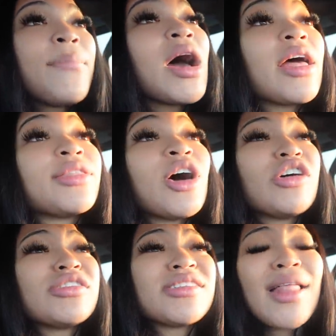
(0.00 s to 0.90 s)
But
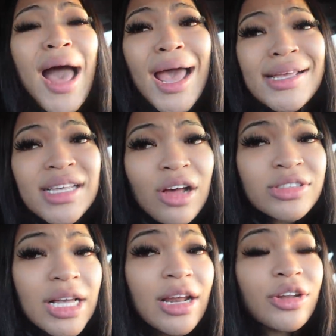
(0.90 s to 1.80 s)
those lines
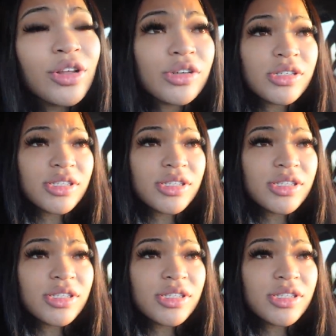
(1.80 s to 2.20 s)
outside of those